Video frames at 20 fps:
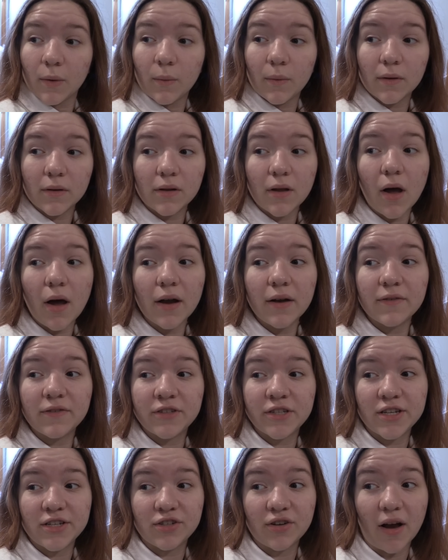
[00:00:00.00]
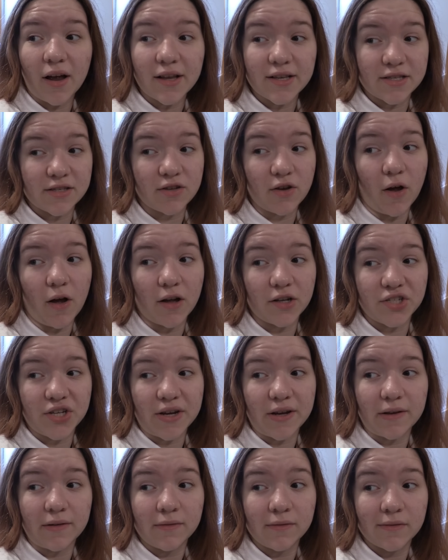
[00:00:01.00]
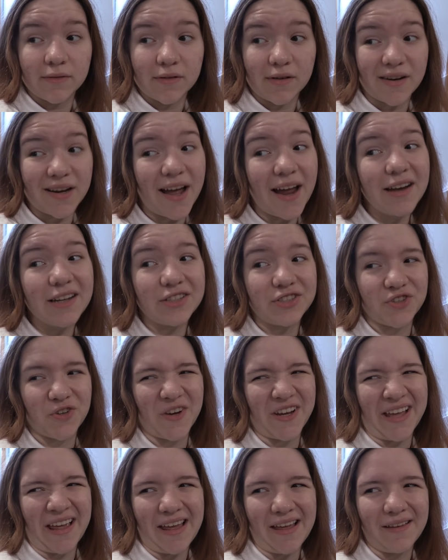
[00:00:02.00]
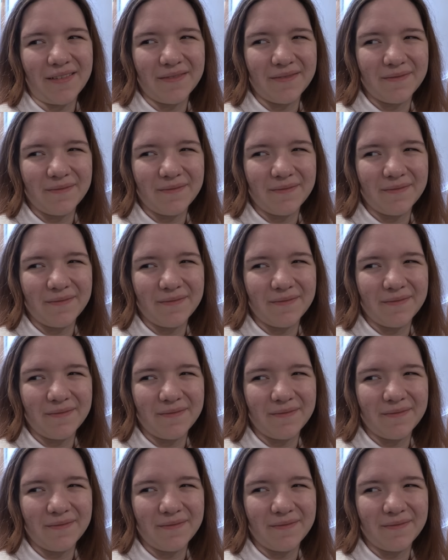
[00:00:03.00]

Well, not if she tries dodging. You're kind of tricky.